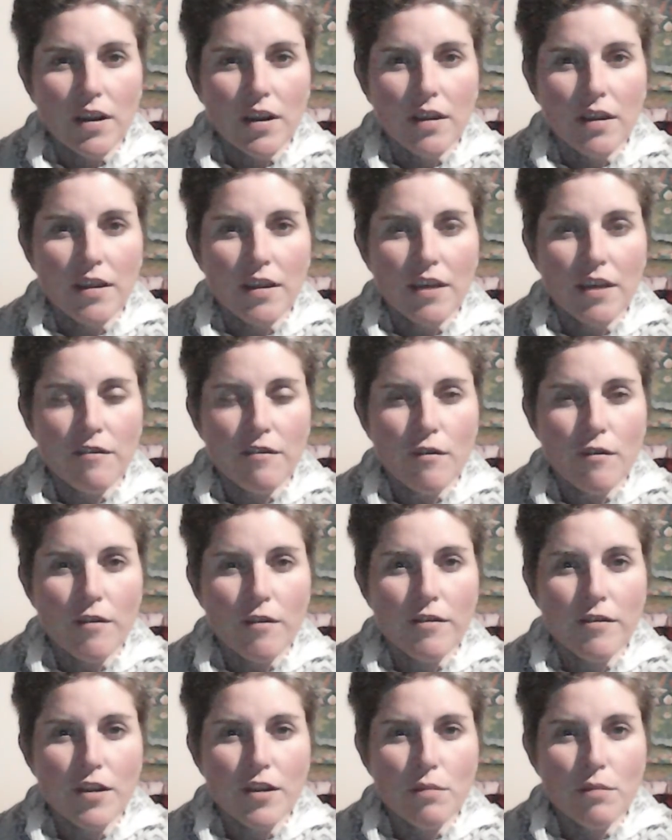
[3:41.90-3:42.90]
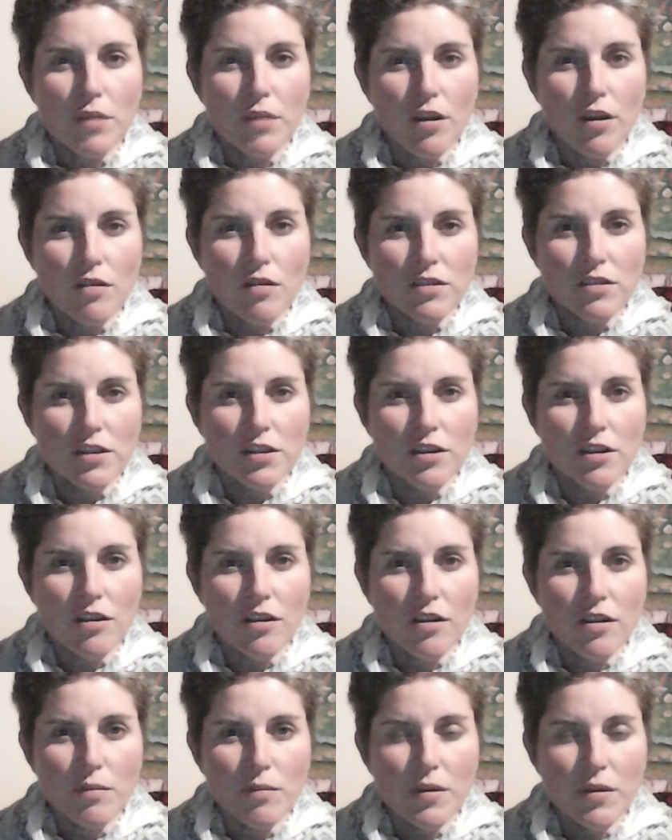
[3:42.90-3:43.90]
Therefore, everything belongs to
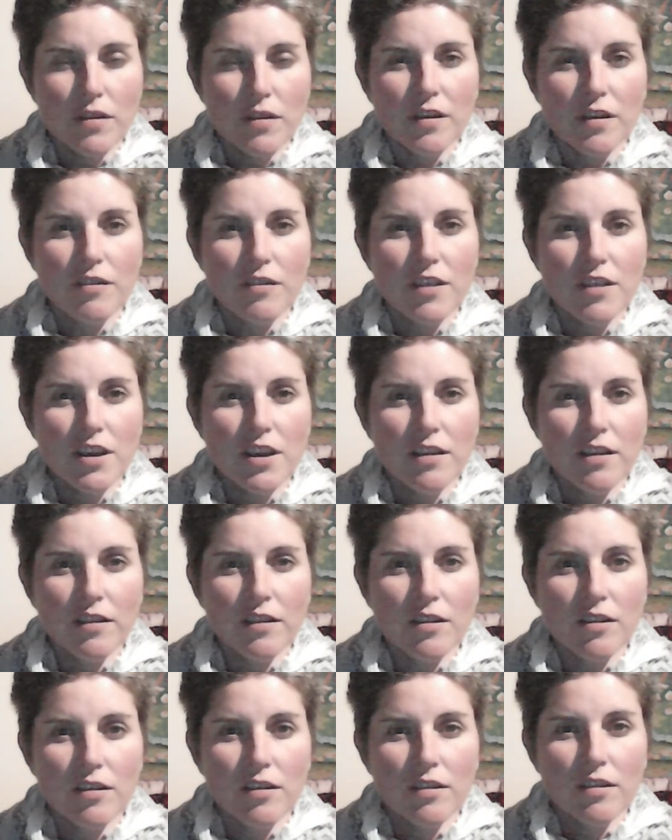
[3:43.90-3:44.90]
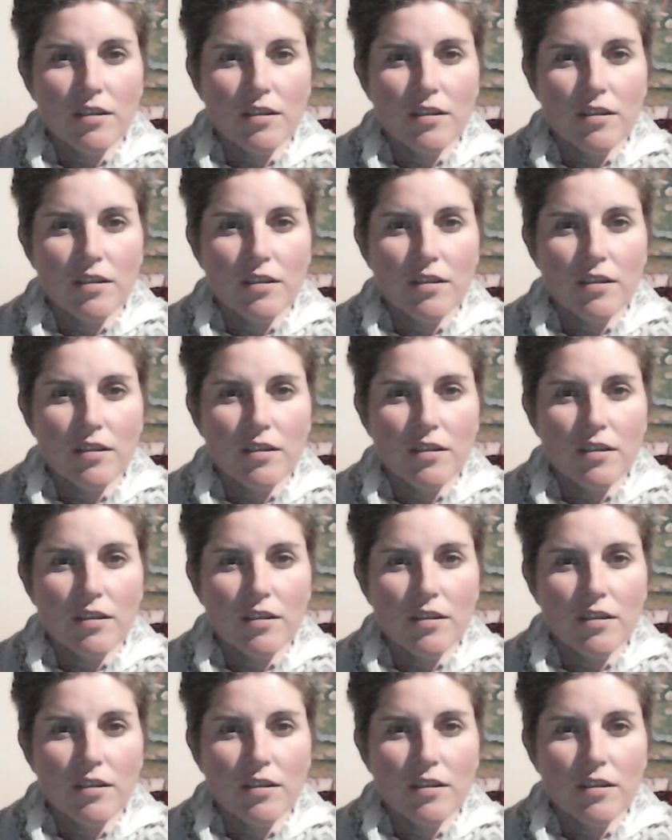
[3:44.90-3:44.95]
God because everything is God.